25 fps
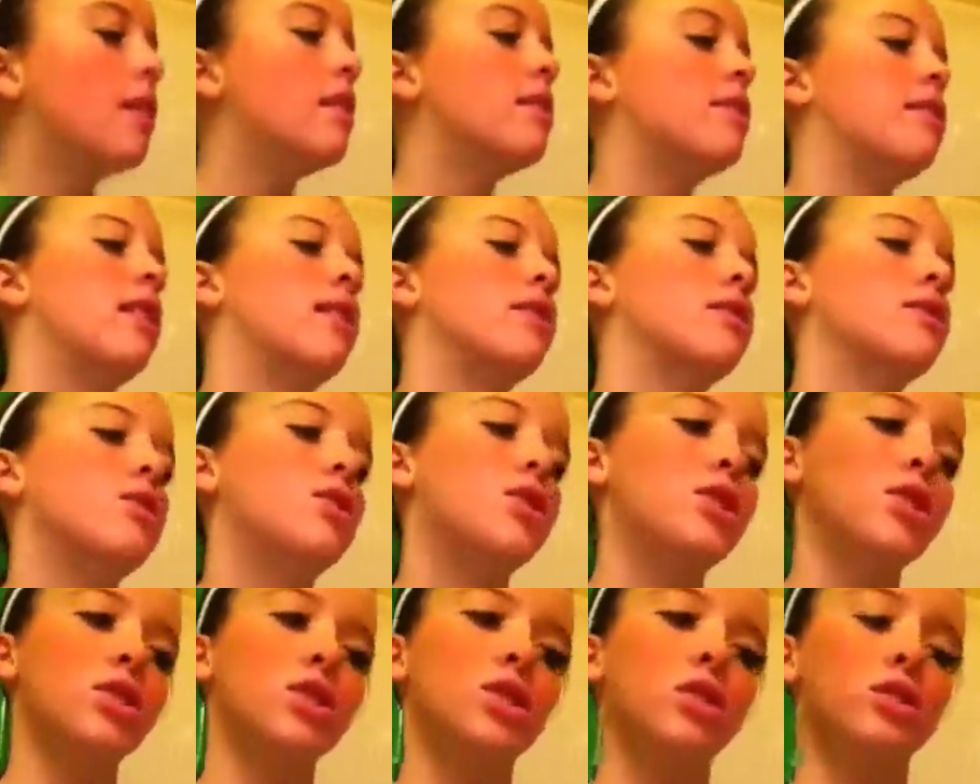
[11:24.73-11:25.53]
Yeah, so
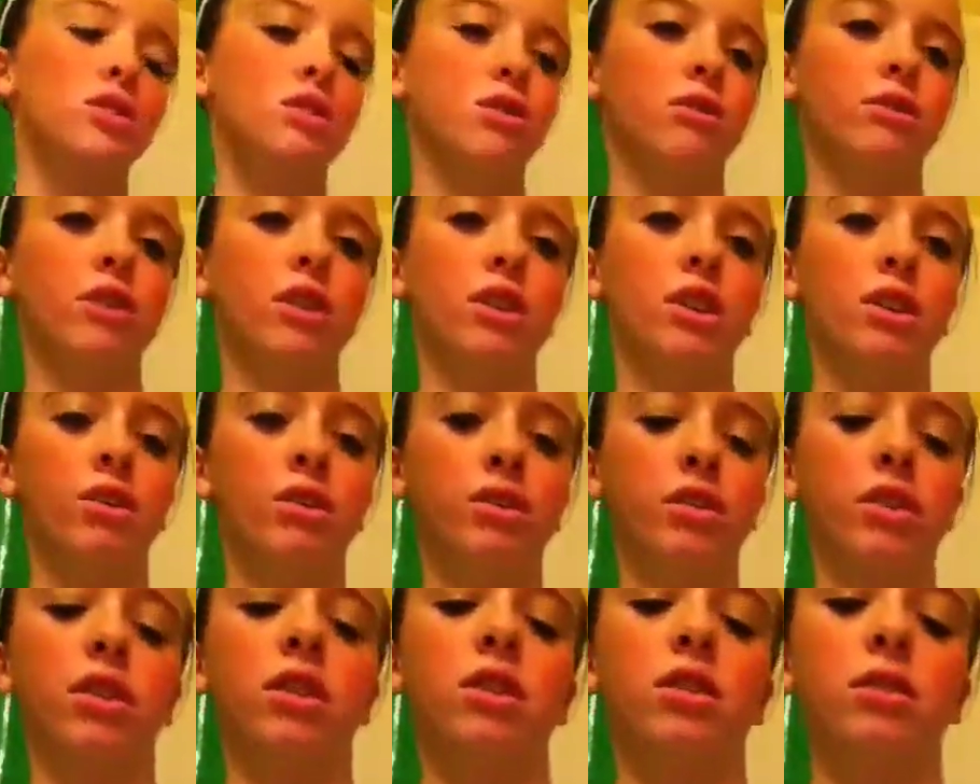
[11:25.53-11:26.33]
just use your finger for
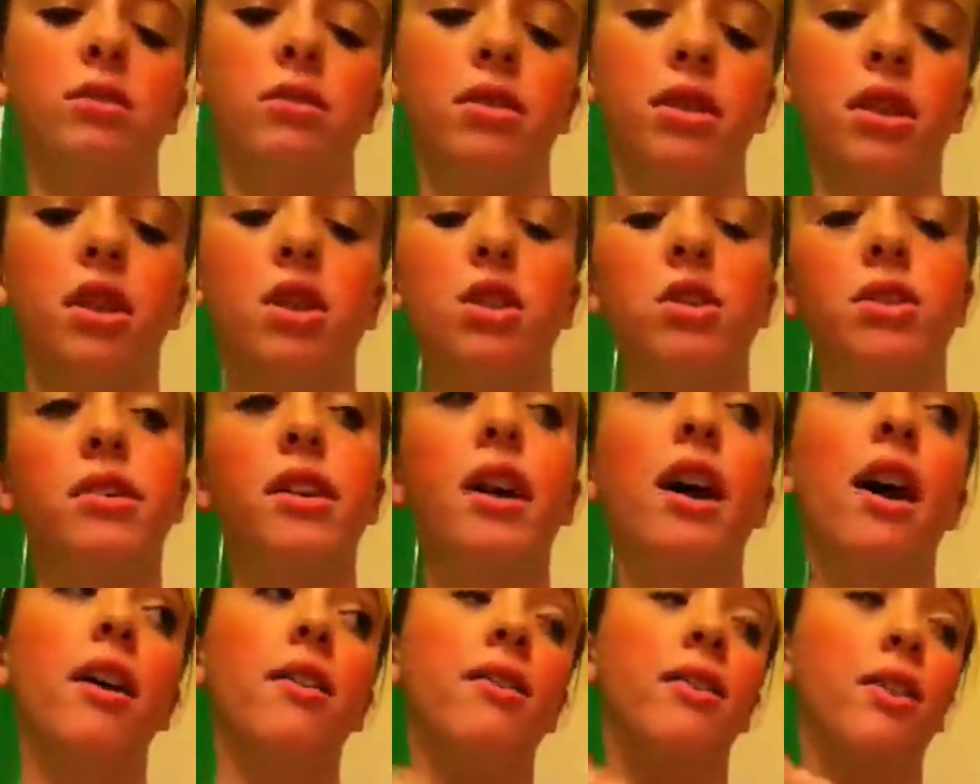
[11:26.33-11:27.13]
this one. I used to
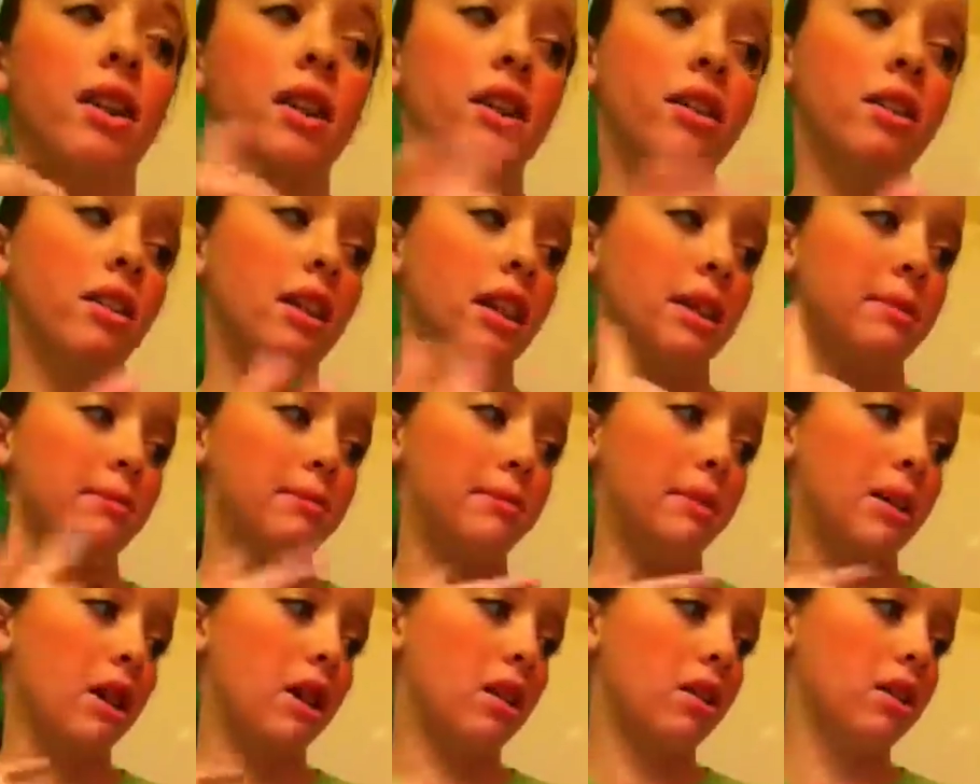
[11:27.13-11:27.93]
have like a lip
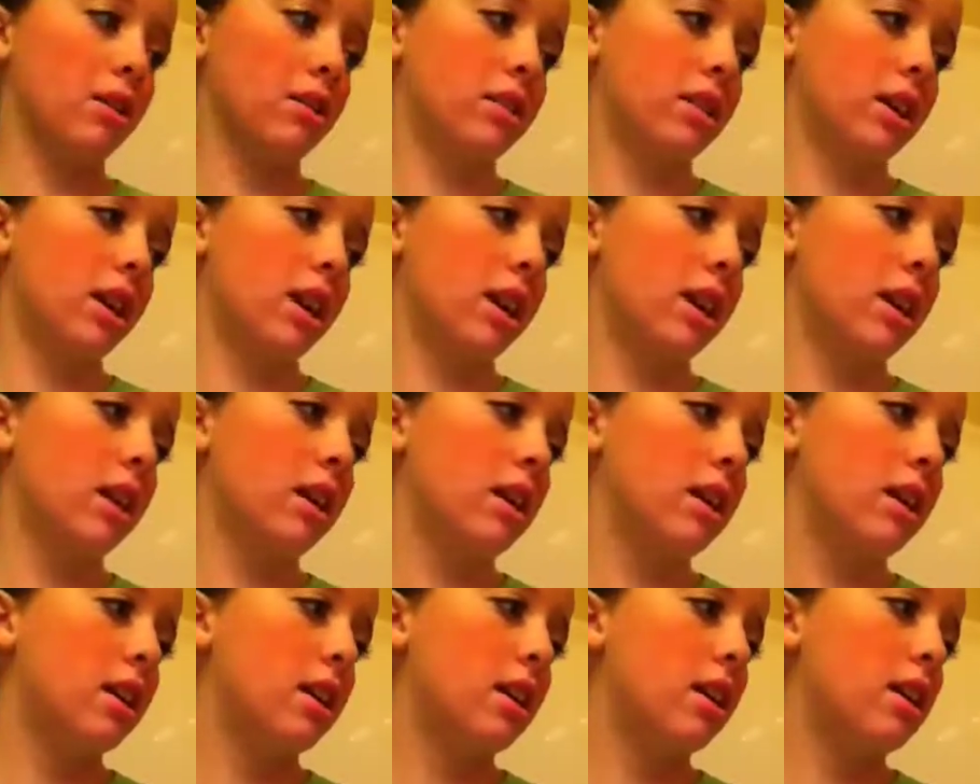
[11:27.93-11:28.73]
color thing.
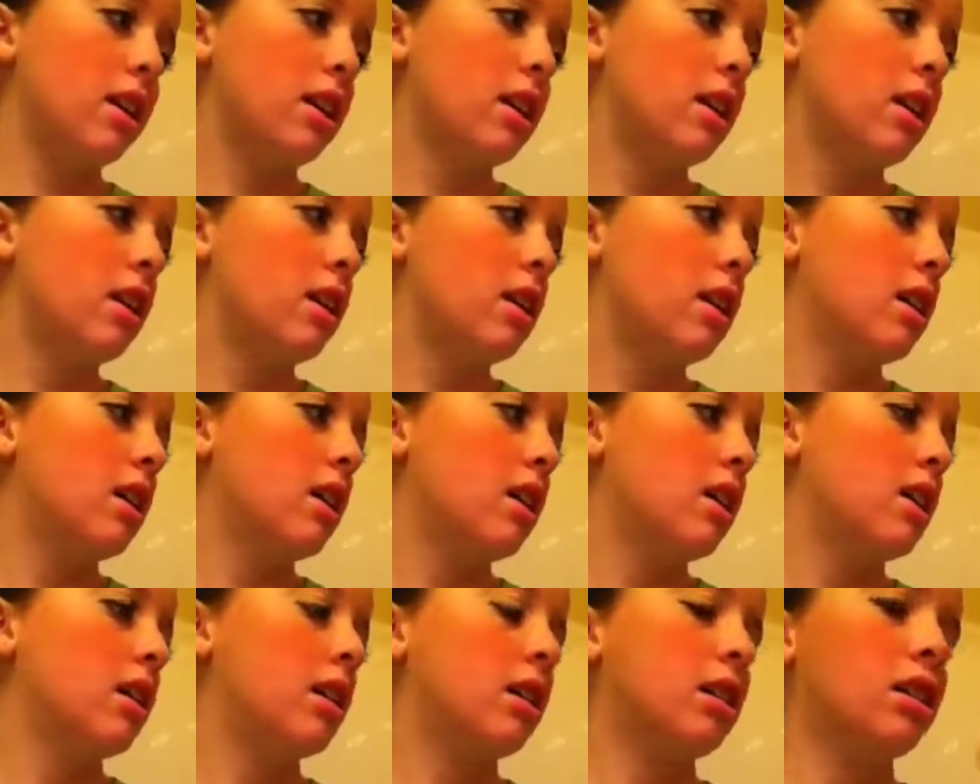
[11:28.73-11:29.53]

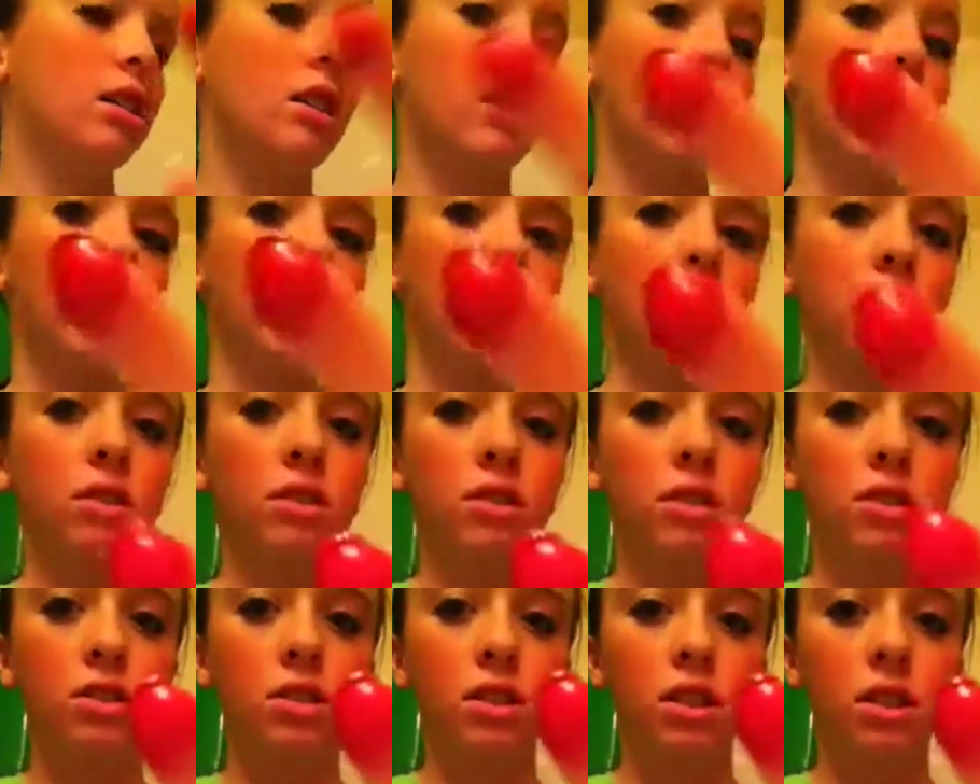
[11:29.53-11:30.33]
Okay, don't
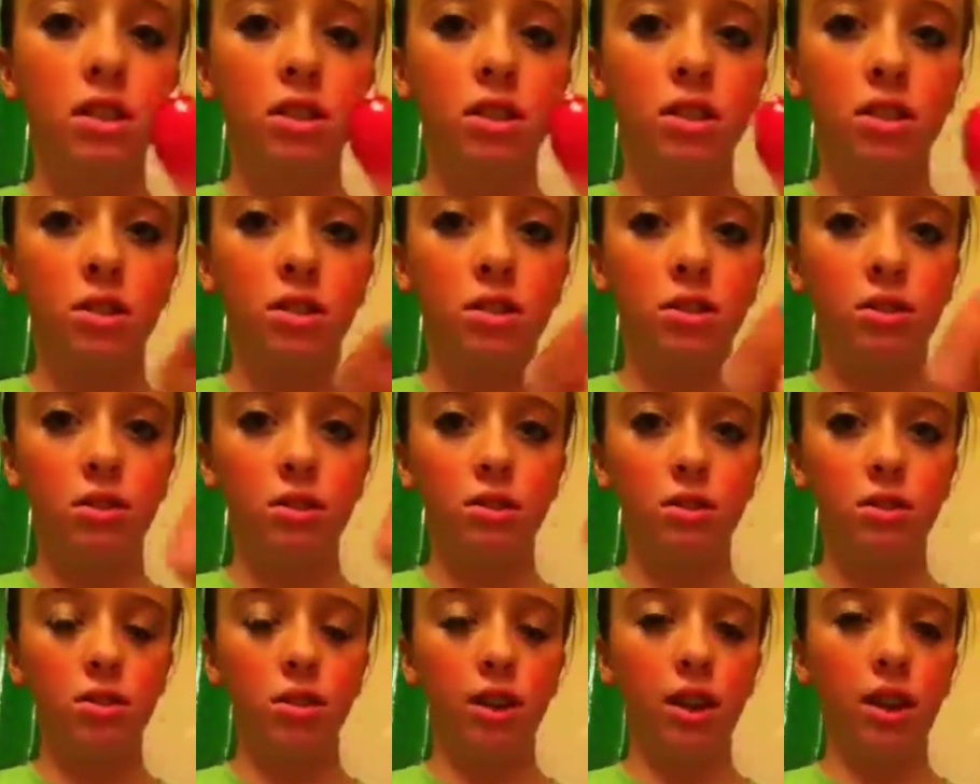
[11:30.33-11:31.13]
use it
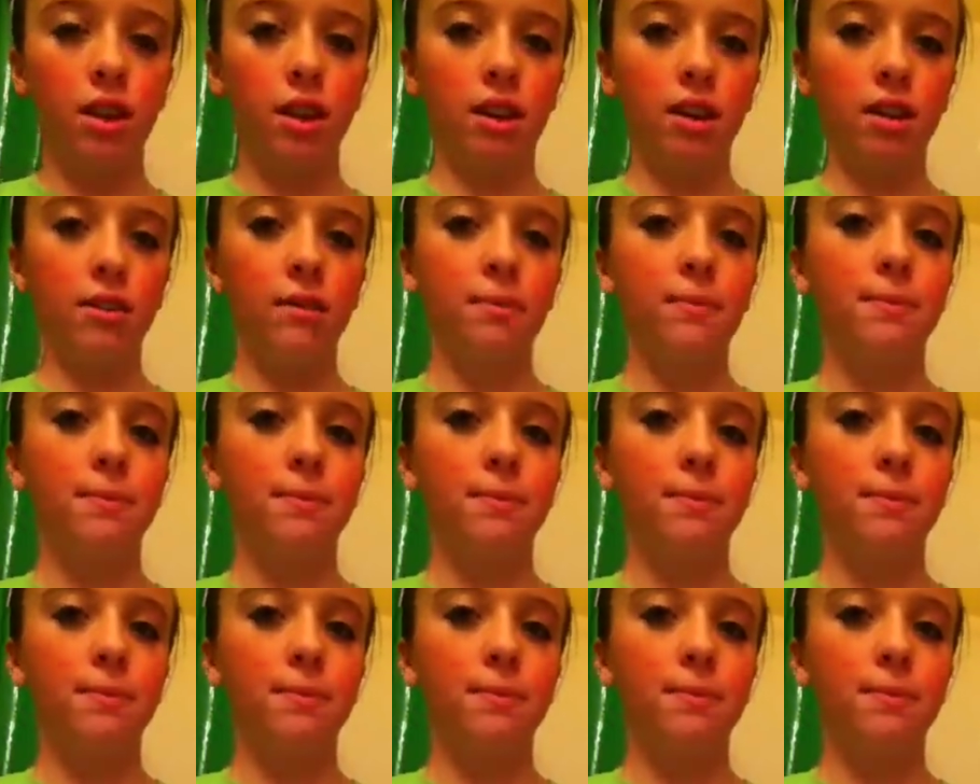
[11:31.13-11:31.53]
too, like...